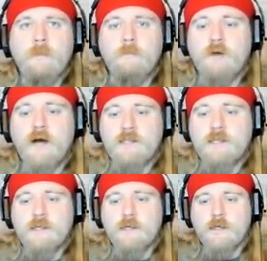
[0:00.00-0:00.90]

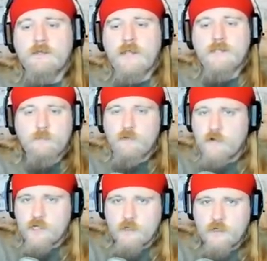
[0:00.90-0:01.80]
but that's a
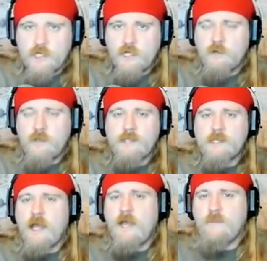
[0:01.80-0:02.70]
personal issue, and that's
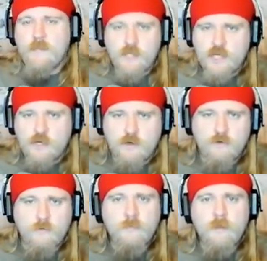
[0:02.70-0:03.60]
not the
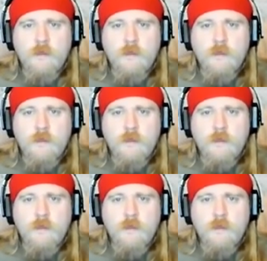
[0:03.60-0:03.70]
issue